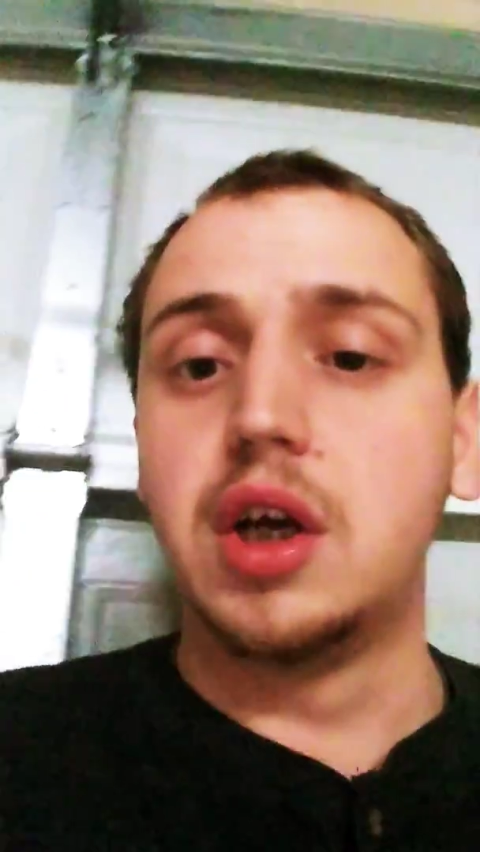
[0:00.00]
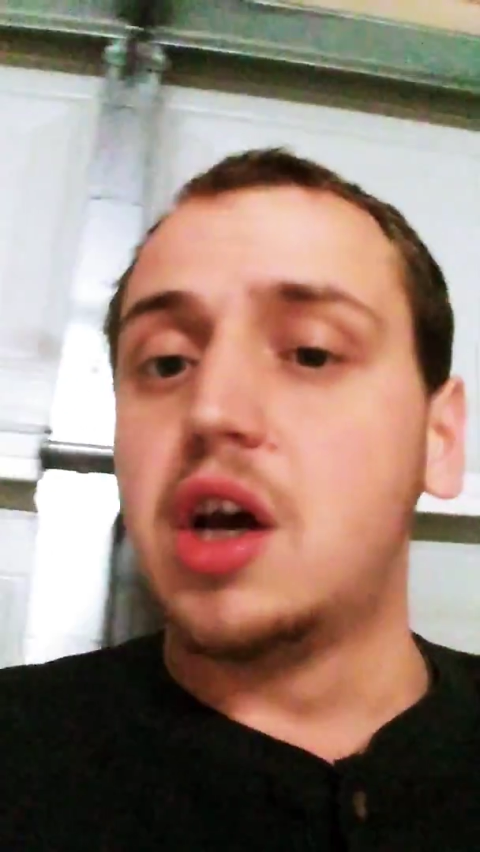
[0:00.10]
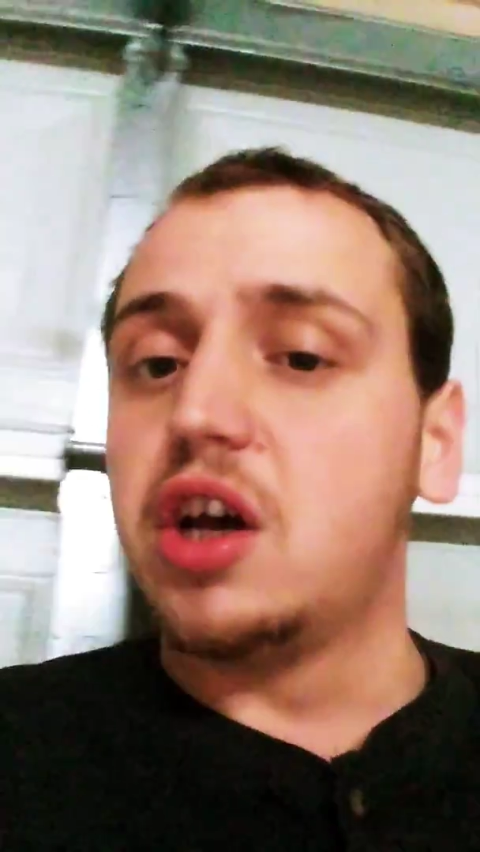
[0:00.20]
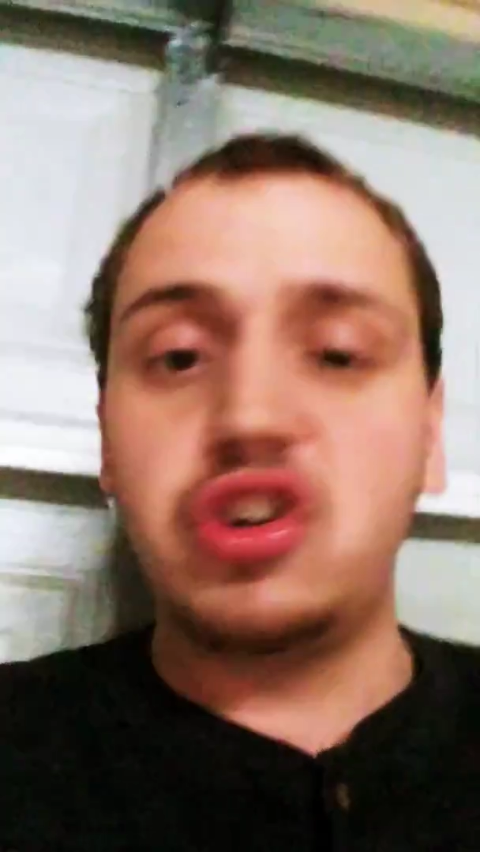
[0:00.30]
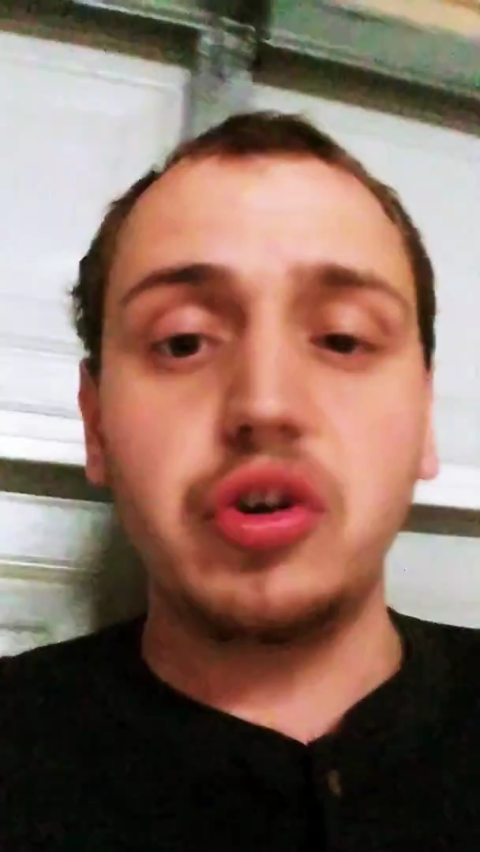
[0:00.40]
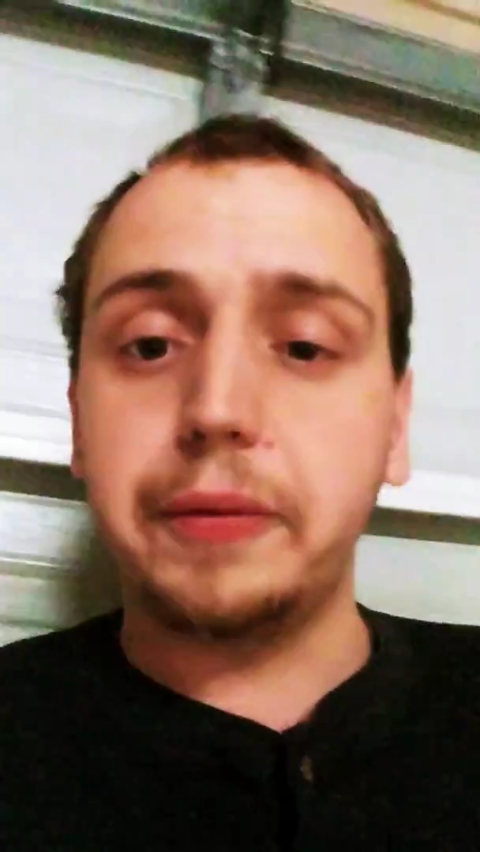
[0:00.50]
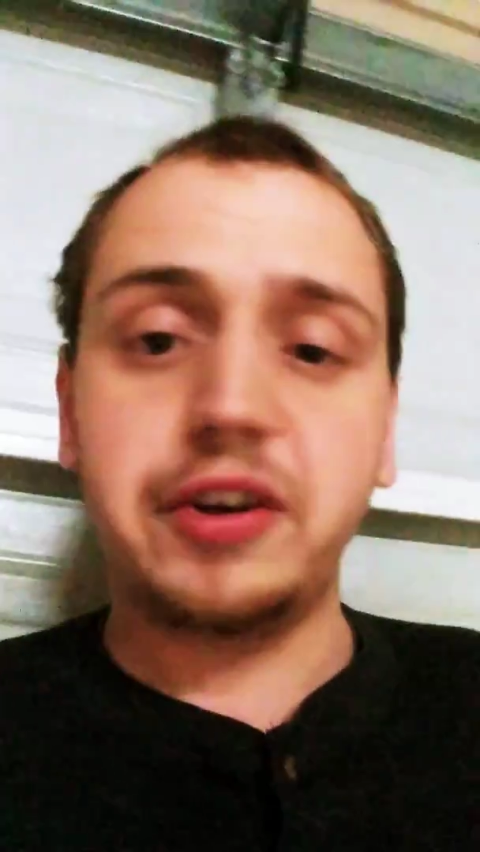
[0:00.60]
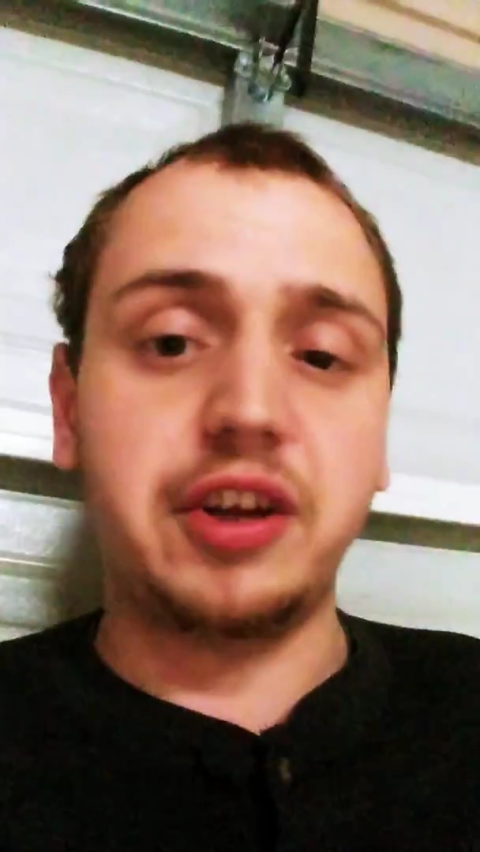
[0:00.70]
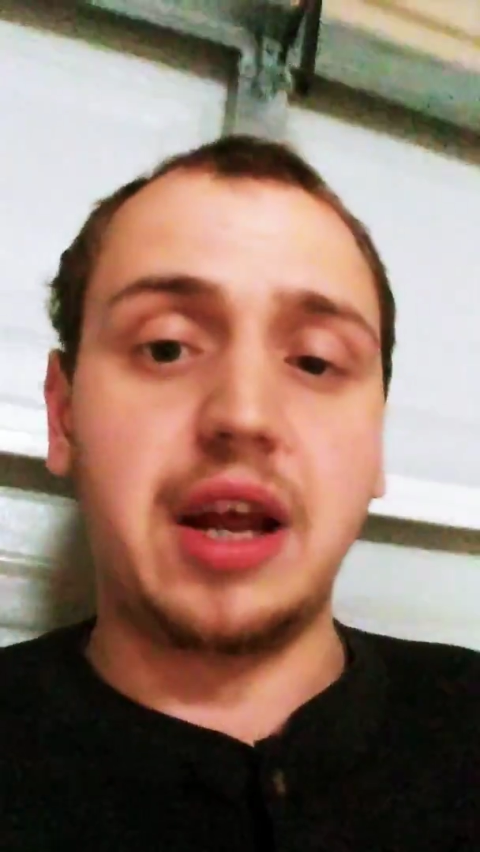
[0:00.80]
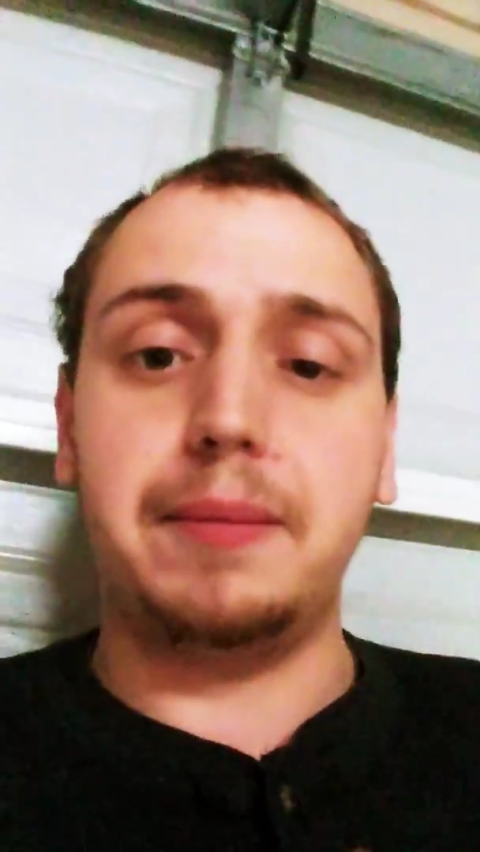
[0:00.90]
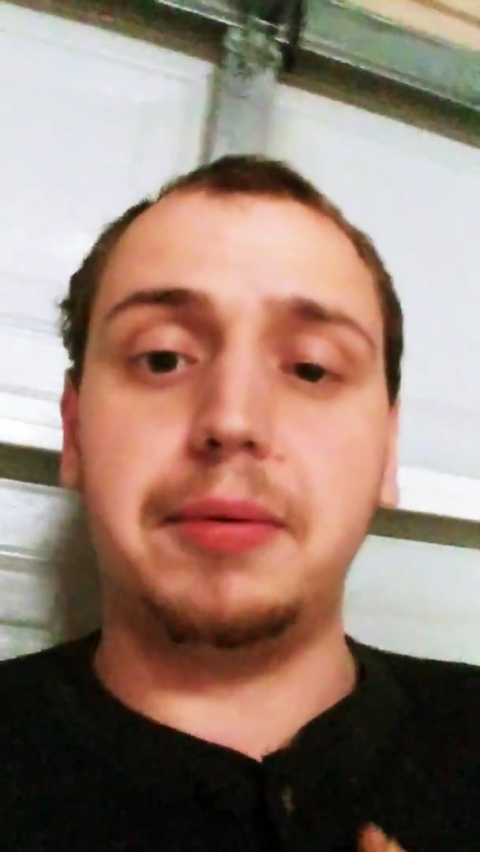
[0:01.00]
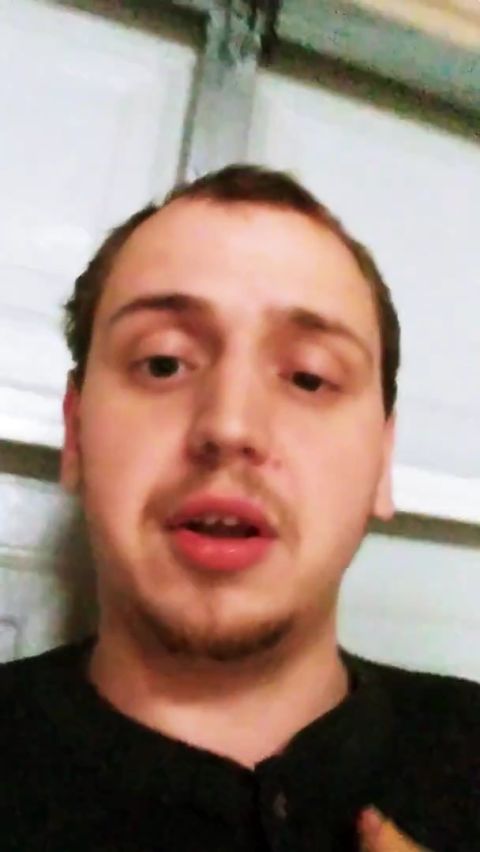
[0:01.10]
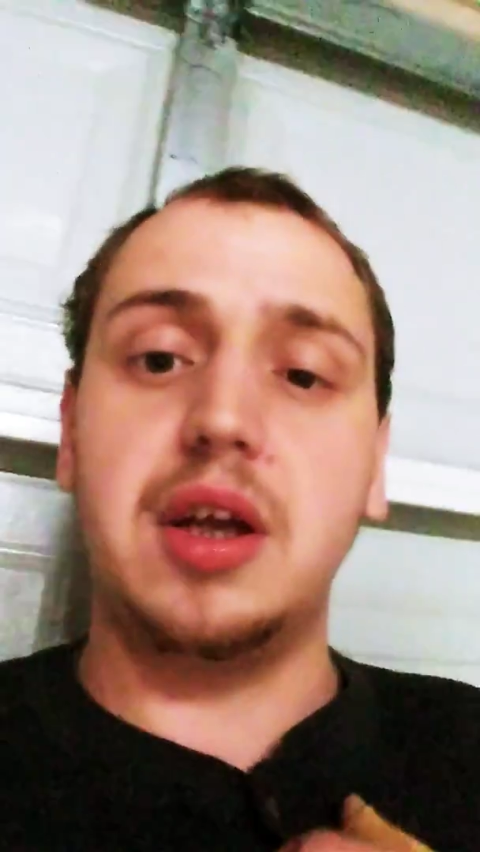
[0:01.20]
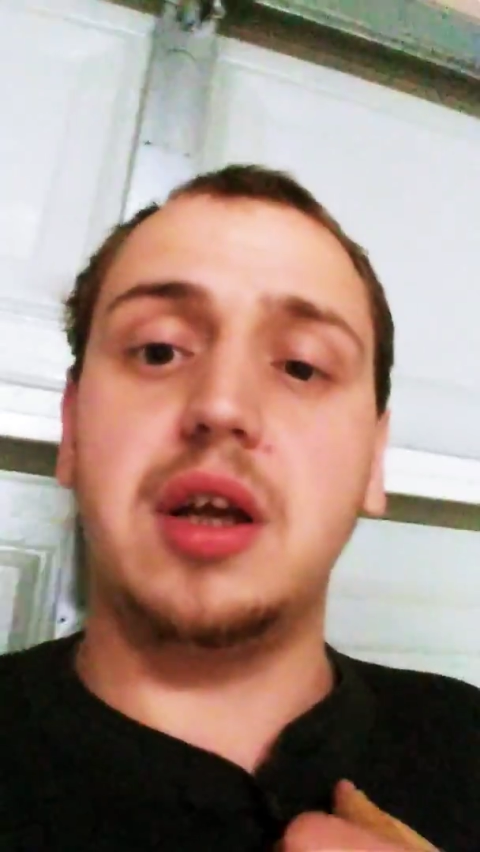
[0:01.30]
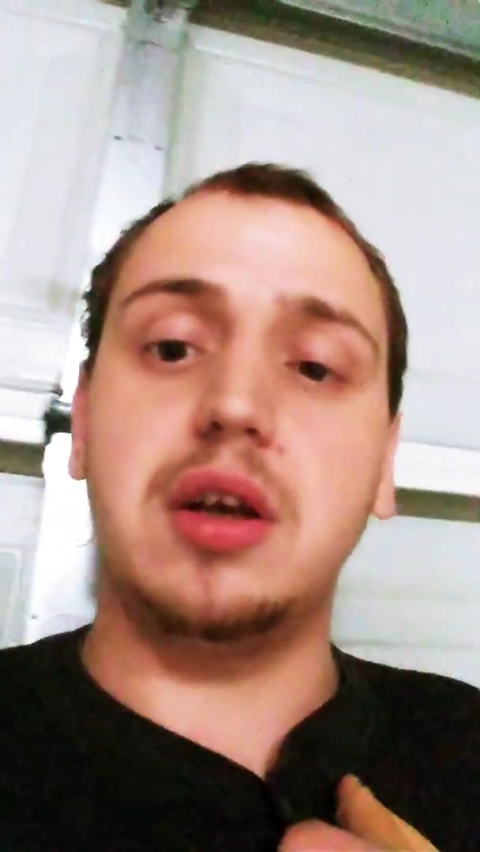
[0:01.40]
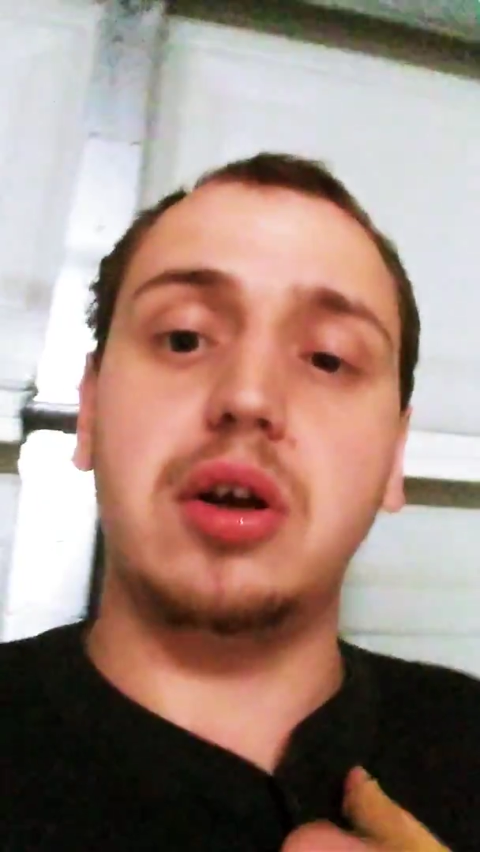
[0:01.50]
super sampling,